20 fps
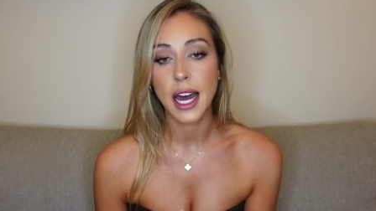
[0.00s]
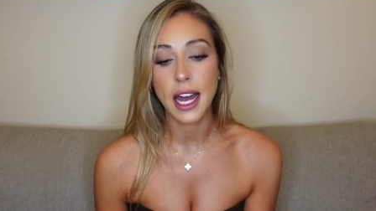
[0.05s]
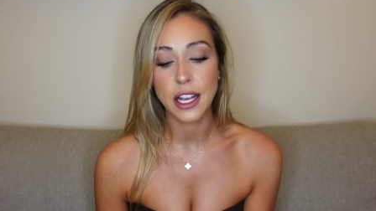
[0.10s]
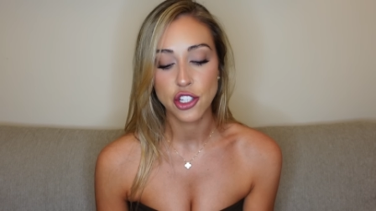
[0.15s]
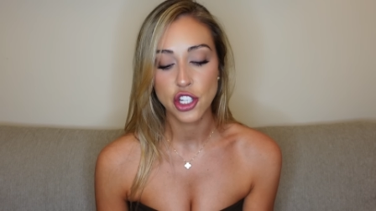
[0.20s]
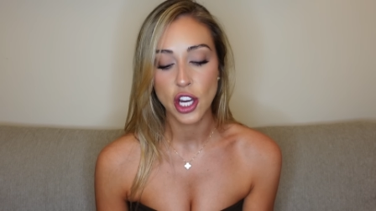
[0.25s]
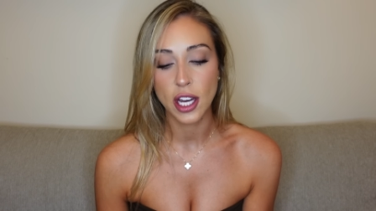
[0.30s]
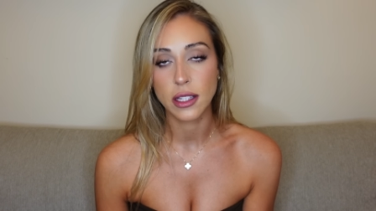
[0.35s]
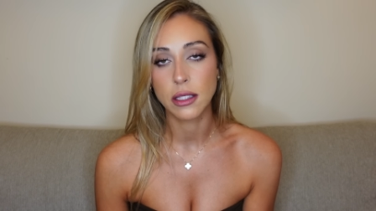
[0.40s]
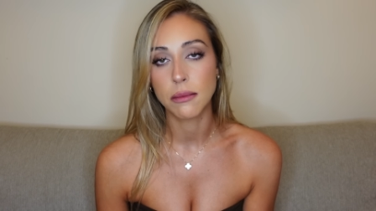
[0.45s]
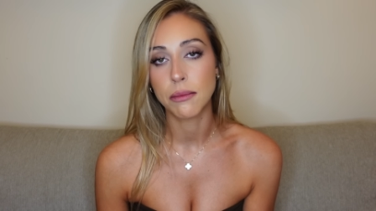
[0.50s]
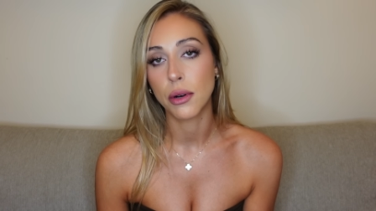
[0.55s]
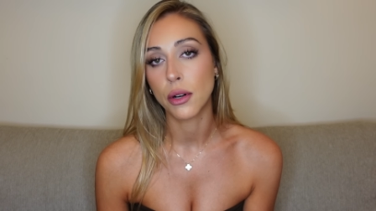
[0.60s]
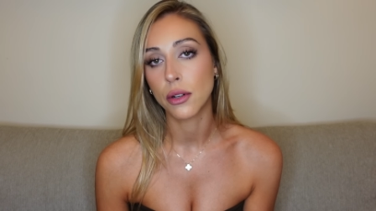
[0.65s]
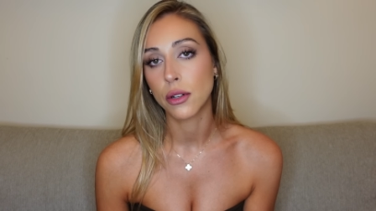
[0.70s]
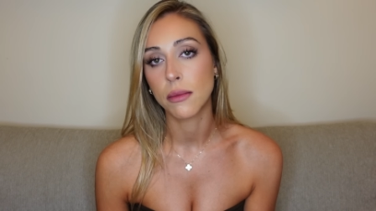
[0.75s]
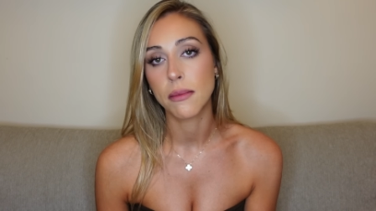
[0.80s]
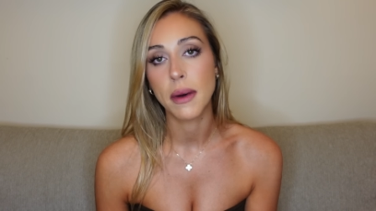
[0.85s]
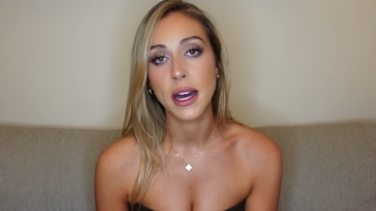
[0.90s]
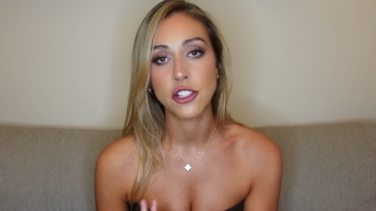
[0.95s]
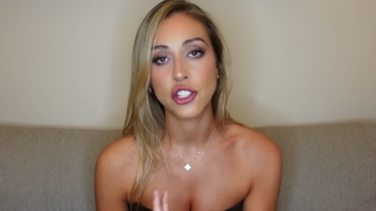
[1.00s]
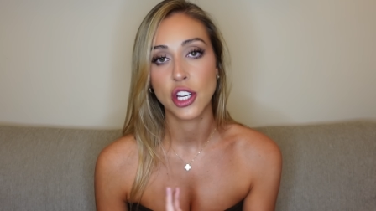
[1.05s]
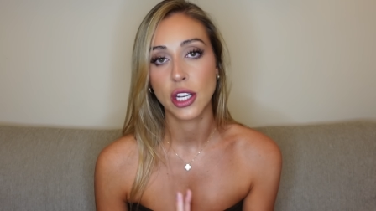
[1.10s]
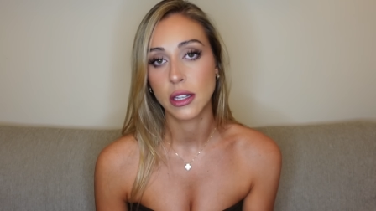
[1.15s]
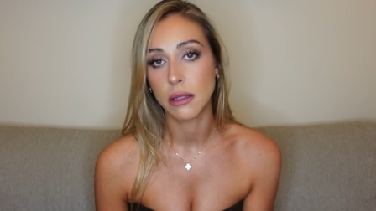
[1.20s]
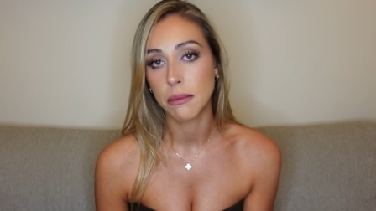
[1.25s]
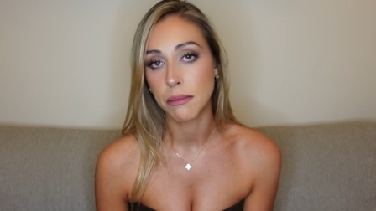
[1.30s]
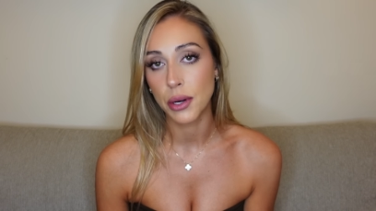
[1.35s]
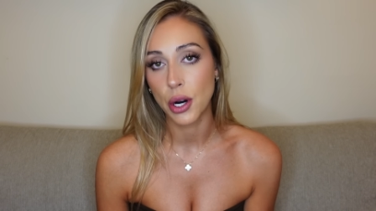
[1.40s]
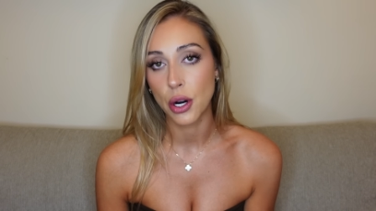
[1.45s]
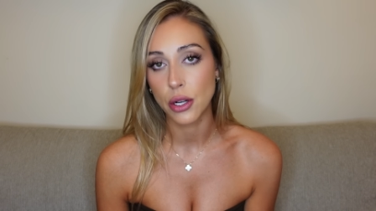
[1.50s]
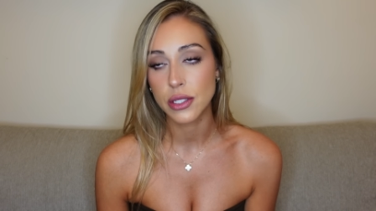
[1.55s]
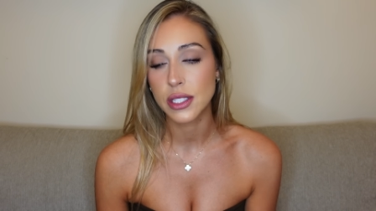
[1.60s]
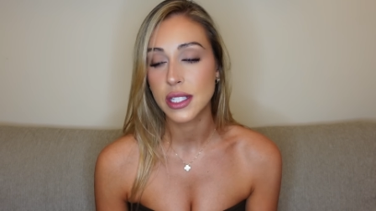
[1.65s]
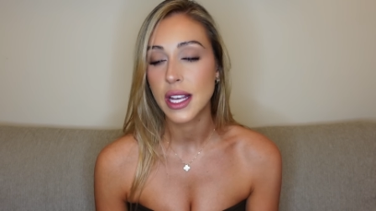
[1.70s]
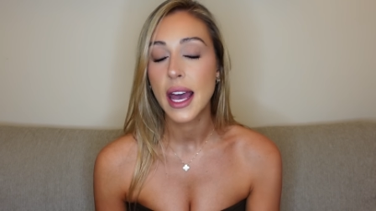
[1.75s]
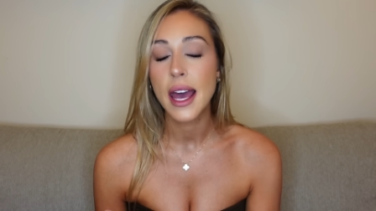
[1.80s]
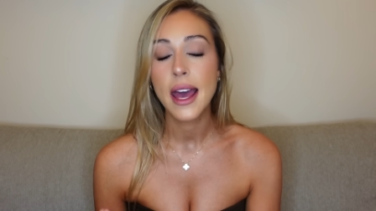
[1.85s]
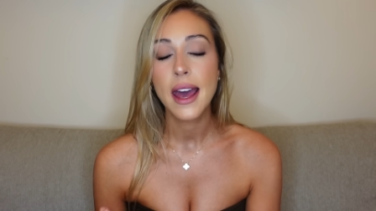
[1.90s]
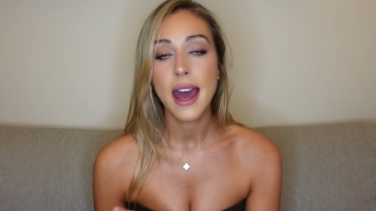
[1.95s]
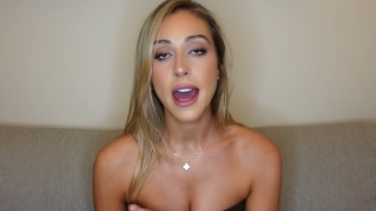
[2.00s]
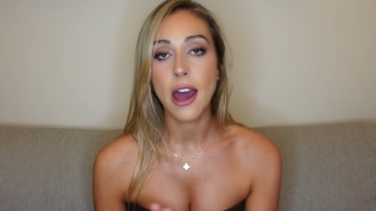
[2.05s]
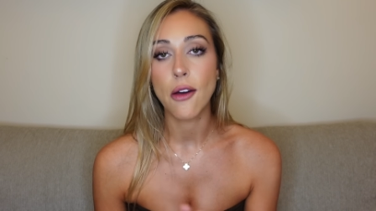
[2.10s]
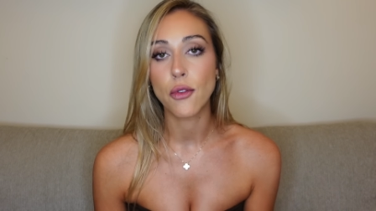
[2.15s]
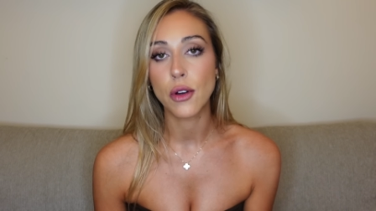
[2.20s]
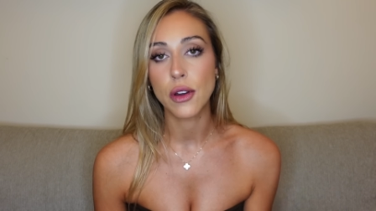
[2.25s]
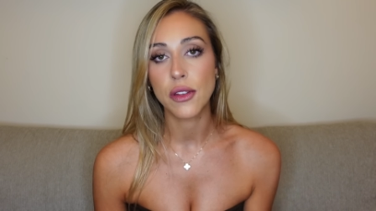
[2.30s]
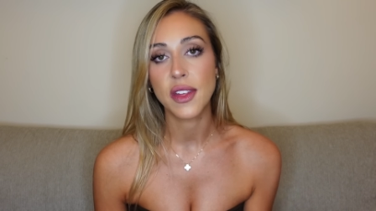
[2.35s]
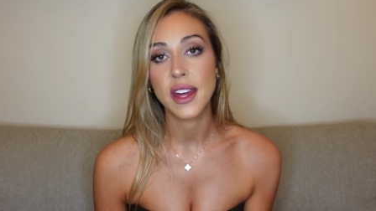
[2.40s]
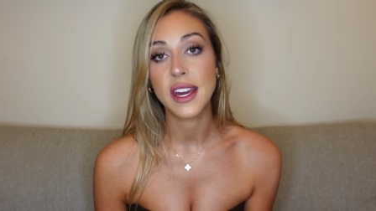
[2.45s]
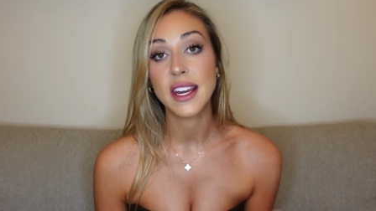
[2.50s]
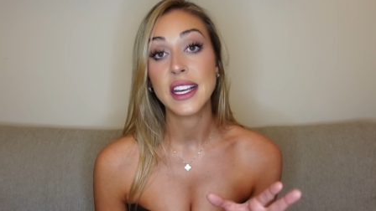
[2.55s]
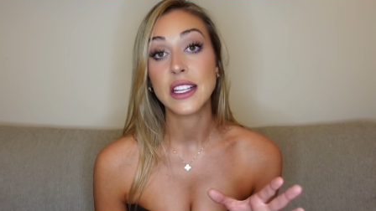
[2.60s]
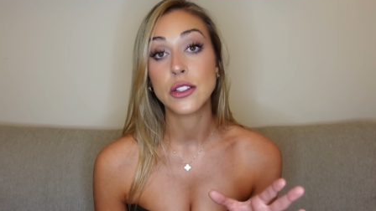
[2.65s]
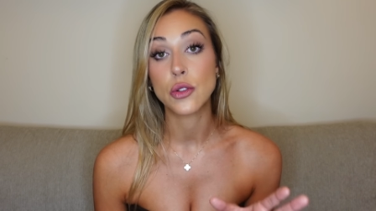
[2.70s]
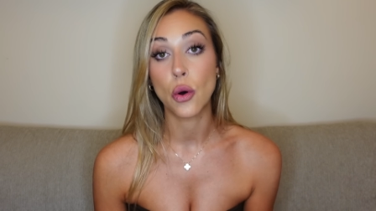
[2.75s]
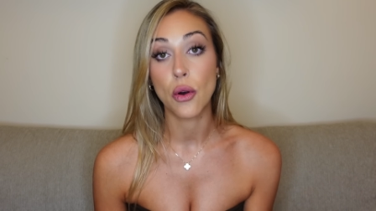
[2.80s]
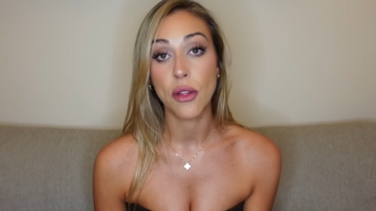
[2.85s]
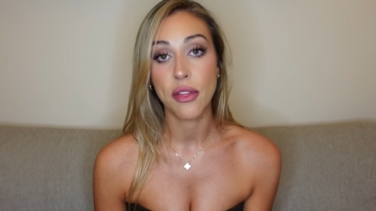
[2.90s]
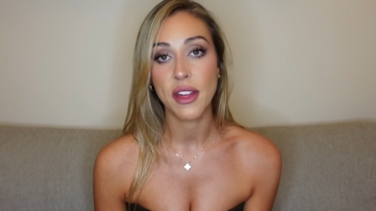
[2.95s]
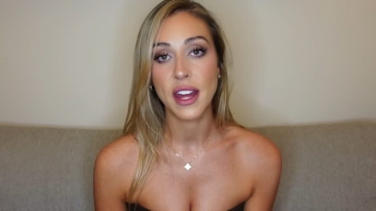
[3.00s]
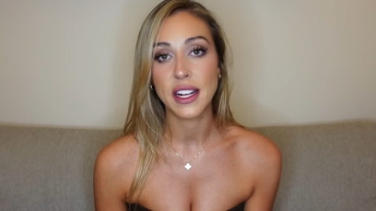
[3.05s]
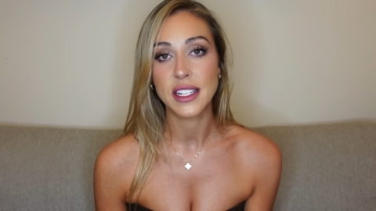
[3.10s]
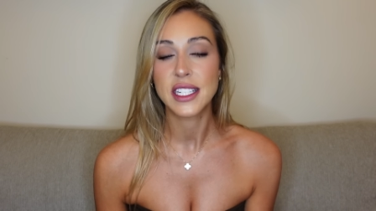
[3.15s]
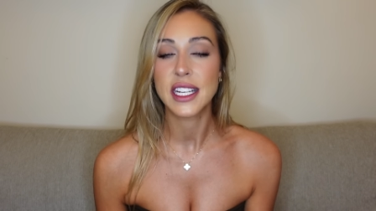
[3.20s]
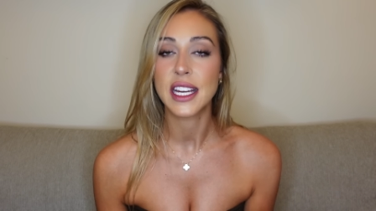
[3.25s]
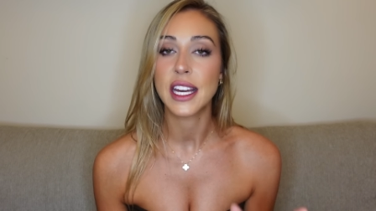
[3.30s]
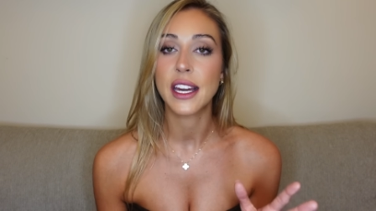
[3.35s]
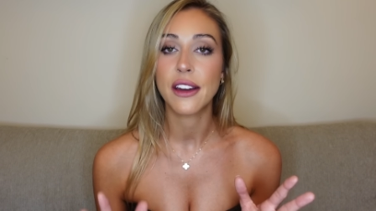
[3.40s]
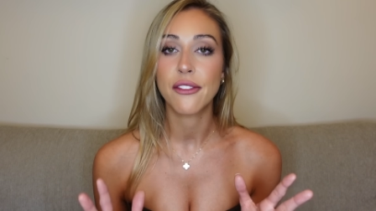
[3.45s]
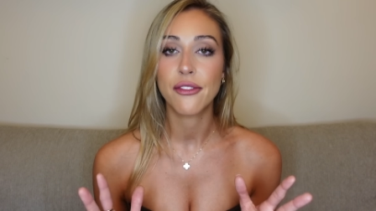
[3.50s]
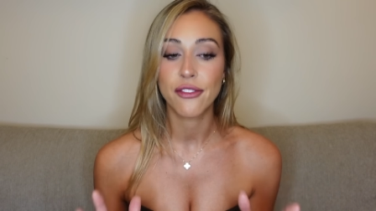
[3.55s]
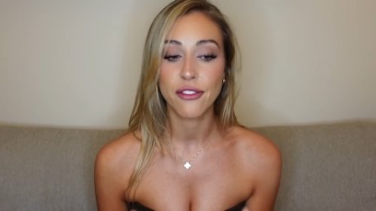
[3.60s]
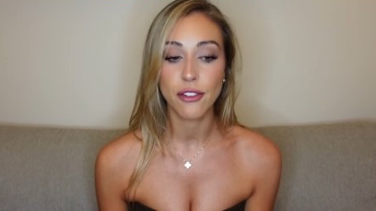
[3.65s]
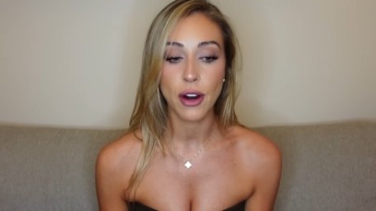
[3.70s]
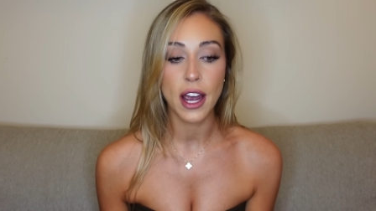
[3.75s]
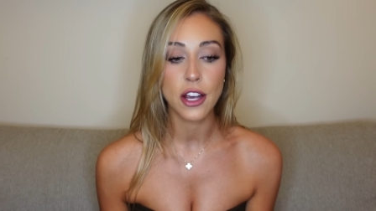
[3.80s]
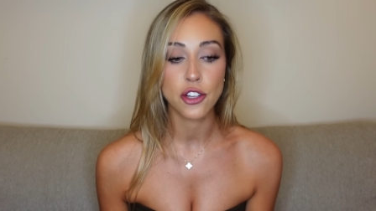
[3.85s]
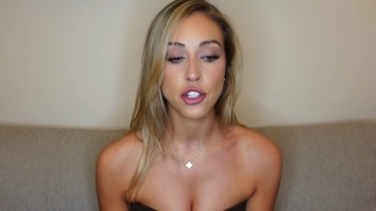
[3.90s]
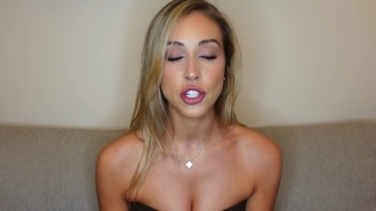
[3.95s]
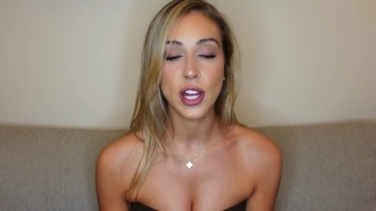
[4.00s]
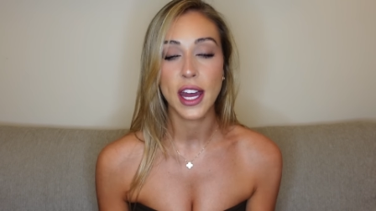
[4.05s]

I checked the bottom, I checked the box, everything is authentic, fresh.